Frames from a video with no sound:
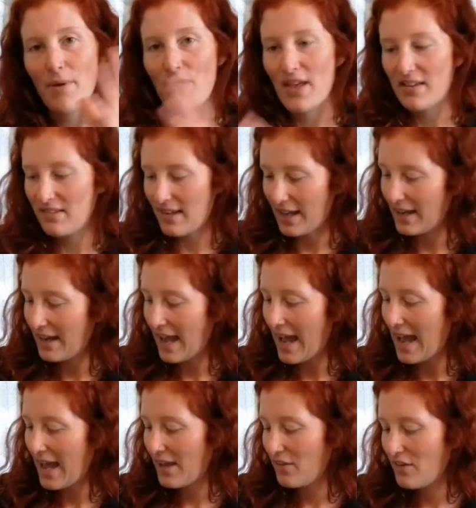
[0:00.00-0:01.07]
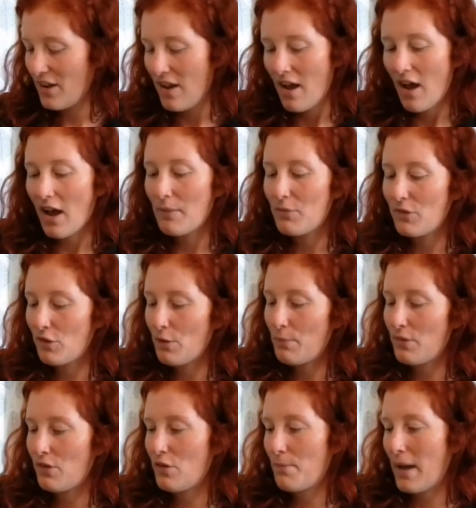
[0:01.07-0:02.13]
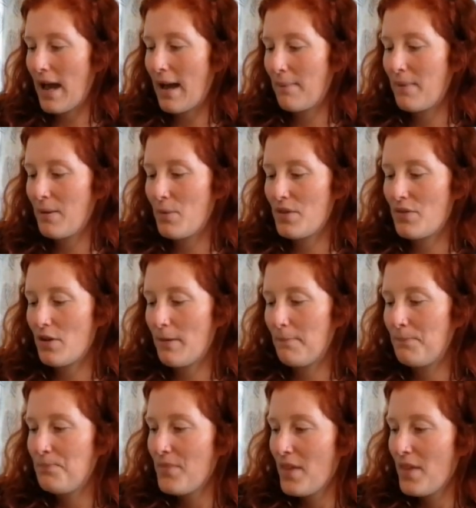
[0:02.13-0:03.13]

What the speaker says: but they're second-hand. I'm super, super happy with them.